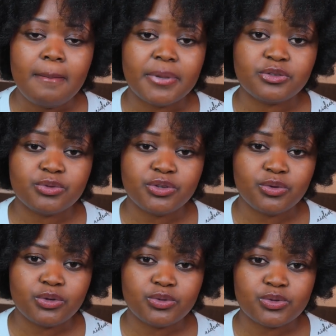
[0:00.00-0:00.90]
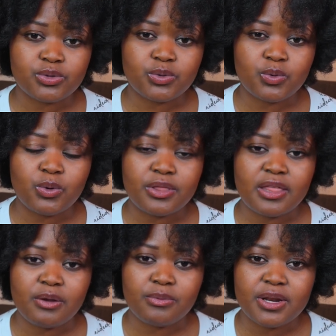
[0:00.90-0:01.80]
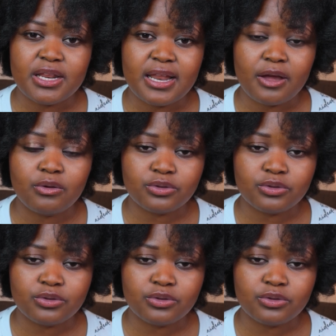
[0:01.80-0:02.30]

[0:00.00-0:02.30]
but when you go to school, they're really like